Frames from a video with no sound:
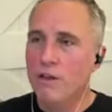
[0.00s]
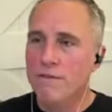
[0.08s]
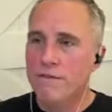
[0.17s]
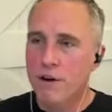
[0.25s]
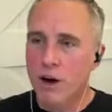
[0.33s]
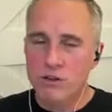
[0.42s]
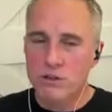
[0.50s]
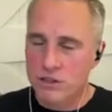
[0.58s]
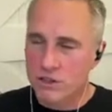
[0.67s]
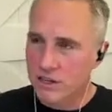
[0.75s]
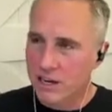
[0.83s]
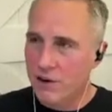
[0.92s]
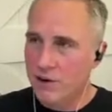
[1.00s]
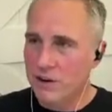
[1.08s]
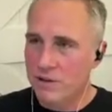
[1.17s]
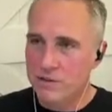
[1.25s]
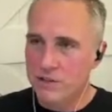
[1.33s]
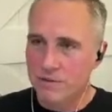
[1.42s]
the false
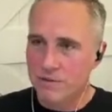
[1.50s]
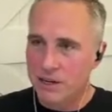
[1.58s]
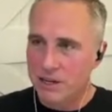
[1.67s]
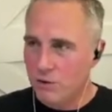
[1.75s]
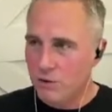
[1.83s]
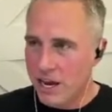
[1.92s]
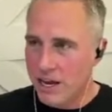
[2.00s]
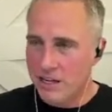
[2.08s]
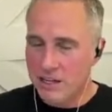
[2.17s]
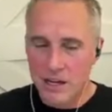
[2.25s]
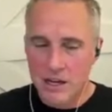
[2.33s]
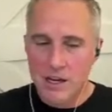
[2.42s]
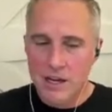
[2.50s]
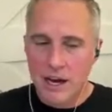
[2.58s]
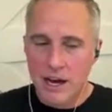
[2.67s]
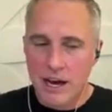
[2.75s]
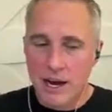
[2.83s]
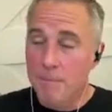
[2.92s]
narratives that have been created
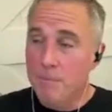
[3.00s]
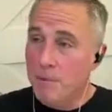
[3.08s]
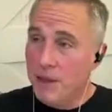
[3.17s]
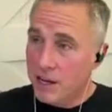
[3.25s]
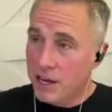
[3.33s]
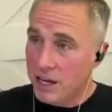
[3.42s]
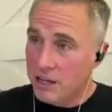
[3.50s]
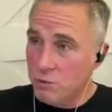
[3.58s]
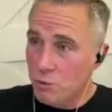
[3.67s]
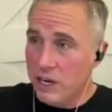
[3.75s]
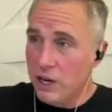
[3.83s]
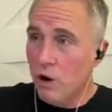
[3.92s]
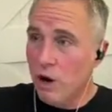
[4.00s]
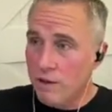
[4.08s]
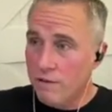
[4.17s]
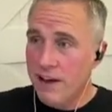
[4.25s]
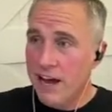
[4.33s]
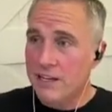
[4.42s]
uh, because we know all
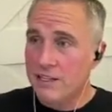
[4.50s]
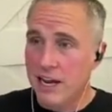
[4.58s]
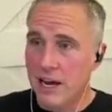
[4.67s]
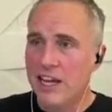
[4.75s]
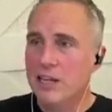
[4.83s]
the facts now.